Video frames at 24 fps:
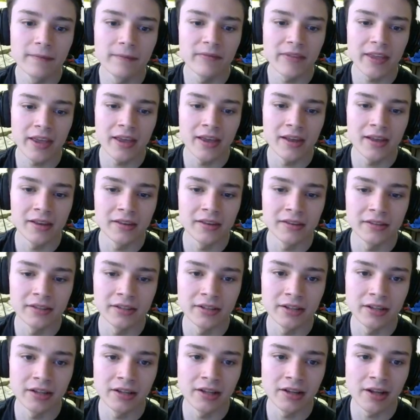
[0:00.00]
and
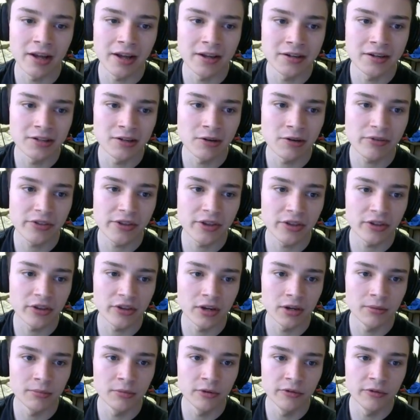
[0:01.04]
I don't think they're going
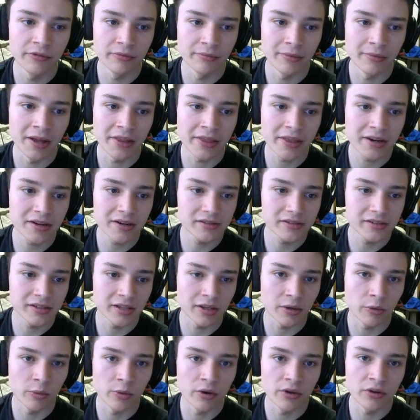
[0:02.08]
to move from that. That is, like,
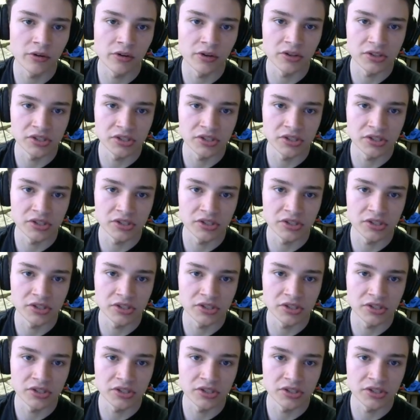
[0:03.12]
where they're on